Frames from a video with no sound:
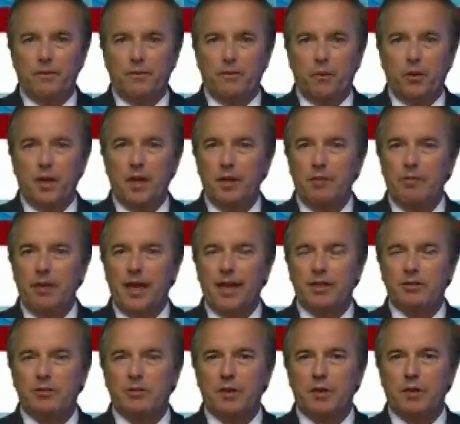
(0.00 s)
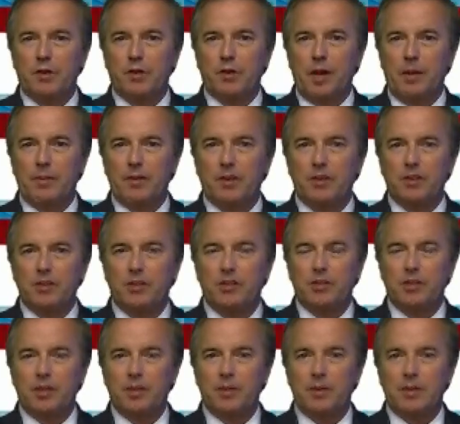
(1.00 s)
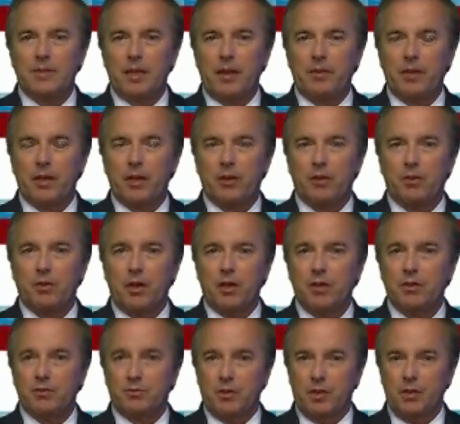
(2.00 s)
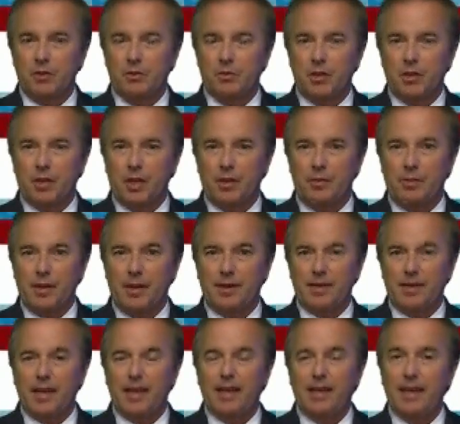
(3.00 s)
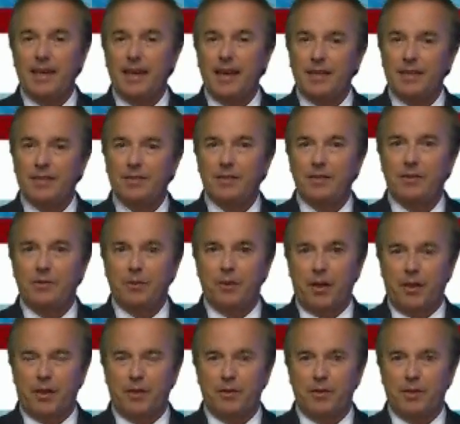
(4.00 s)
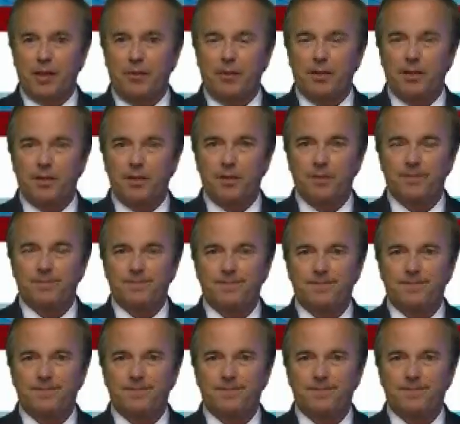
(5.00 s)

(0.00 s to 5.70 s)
What impacts will the tropical disturbance have on the crossroads? We'll talk about that next in weather. Stay with us.